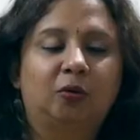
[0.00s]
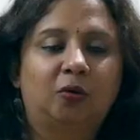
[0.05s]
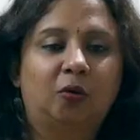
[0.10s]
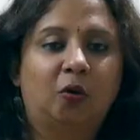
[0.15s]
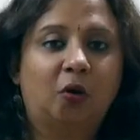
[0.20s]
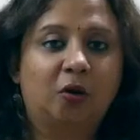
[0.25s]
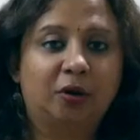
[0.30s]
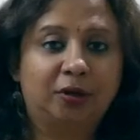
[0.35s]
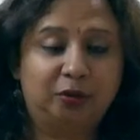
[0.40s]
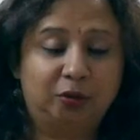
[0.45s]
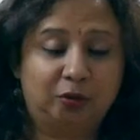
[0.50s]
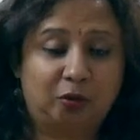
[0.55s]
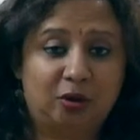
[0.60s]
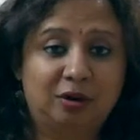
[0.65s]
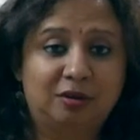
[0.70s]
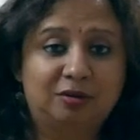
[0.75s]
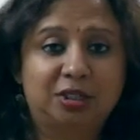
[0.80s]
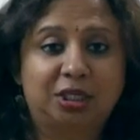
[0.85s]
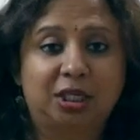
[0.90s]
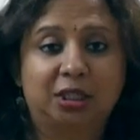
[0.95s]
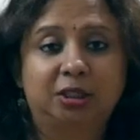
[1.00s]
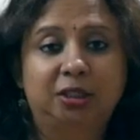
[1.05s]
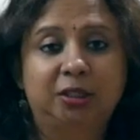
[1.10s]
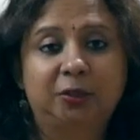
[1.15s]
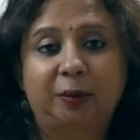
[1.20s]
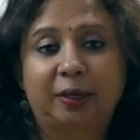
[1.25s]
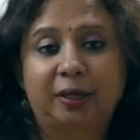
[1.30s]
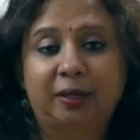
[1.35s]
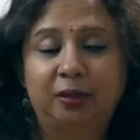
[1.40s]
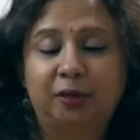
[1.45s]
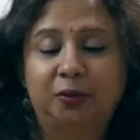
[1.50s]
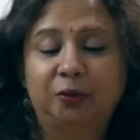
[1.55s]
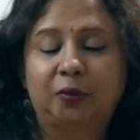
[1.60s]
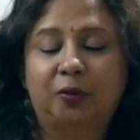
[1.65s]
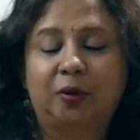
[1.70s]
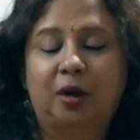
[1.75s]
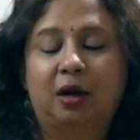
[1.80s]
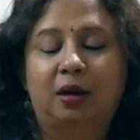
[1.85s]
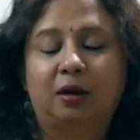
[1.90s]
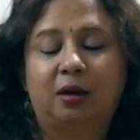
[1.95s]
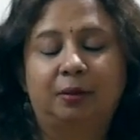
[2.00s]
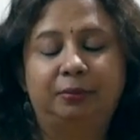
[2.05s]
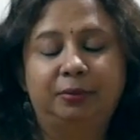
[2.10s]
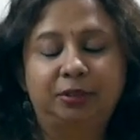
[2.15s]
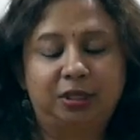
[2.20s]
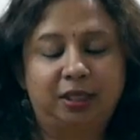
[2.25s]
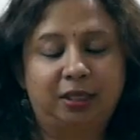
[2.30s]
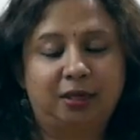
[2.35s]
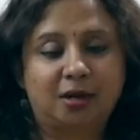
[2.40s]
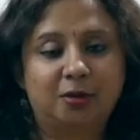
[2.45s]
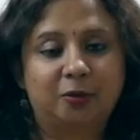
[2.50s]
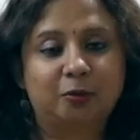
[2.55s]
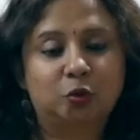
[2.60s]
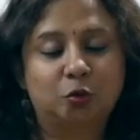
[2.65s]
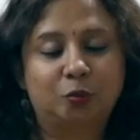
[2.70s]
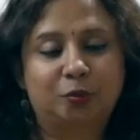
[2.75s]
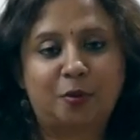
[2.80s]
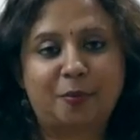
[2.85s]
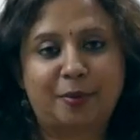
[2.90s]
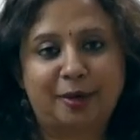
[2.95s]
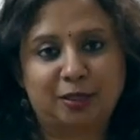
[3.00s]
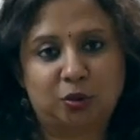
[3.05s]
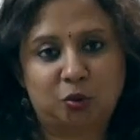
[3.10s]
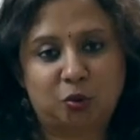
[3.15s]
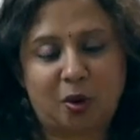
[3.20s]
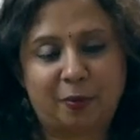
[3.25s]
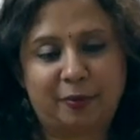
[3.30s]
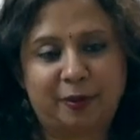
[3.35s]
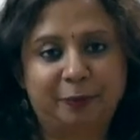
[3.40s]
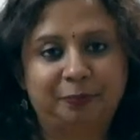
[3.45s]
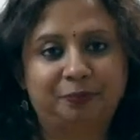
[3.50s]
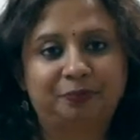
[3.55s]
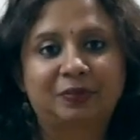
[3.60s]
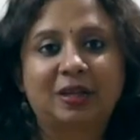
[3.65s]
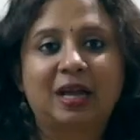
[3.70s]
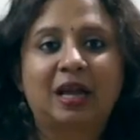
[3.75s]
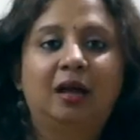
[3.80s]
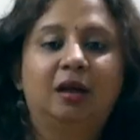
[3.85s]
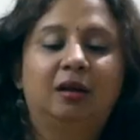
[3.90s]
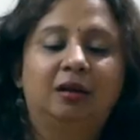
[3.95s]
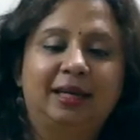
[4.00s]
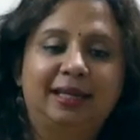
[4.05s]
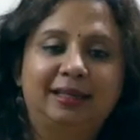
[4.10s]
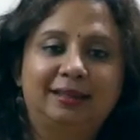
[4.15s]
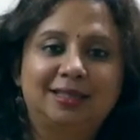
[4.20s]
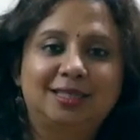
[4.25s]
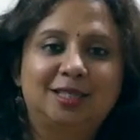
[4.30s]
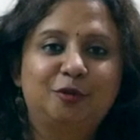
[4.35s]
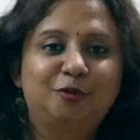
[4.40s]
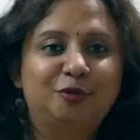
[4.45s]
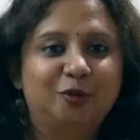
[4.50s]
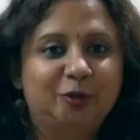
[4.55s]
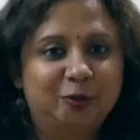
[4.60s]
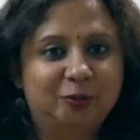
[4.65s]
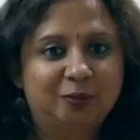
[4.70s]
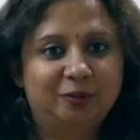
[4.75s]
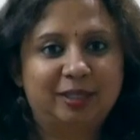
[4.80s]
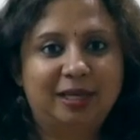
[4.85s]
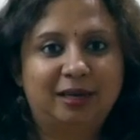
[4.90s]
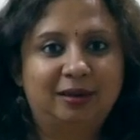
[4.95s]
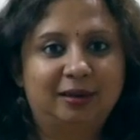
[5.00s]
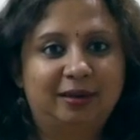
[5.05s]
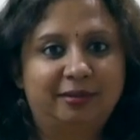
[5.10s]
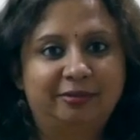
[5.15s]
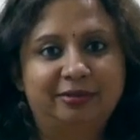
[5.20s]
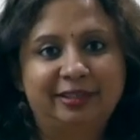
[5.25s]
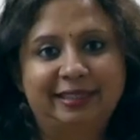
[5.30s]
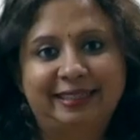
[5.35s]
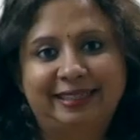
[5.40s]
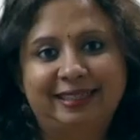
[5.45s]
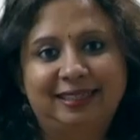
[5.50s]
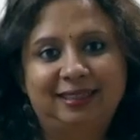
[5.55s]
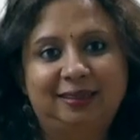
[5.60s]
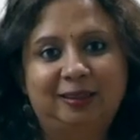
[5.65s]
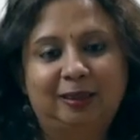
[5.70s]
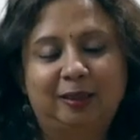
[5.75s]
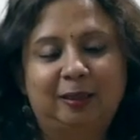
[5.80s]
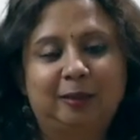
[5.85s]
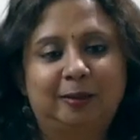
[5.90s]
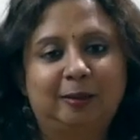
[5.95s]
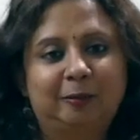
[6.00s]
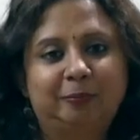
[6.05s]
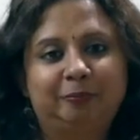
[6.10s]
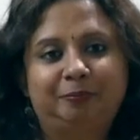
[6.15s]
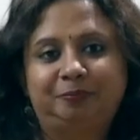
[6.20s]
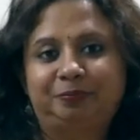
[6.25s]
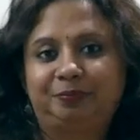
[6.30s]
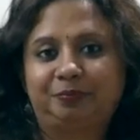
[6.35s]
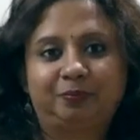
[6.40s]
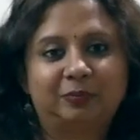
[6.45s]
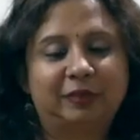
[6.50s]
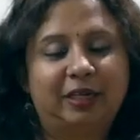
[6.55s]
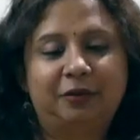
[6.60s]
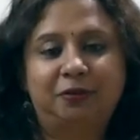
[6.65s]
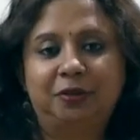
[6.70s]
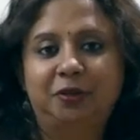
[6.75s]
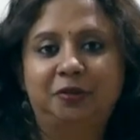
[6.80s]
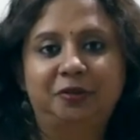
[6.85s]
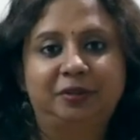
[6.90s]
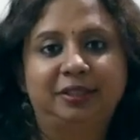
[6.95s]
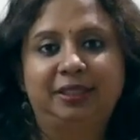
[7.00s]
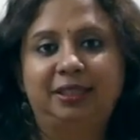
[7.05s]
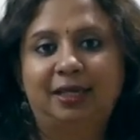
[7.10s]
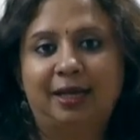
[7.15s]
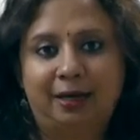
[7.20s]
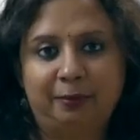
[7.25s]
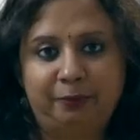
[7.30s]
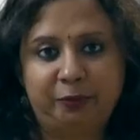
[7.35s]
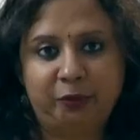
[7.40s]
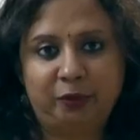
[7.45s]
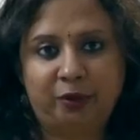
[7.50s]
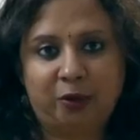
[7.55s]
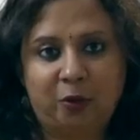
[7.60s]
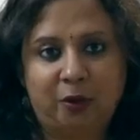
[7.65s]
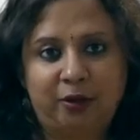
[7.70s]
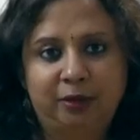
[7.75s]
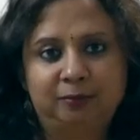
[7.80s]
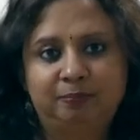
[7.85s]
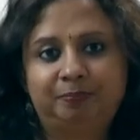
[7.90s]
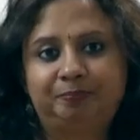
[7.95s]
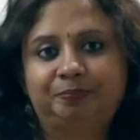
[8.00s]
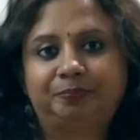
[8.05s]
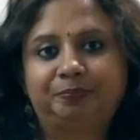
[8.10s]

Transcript: or, or on a Shashti, you can do uh, Abhisheka to Subramanya Swami. Like if you do, then definitely um, it will really help you a lot,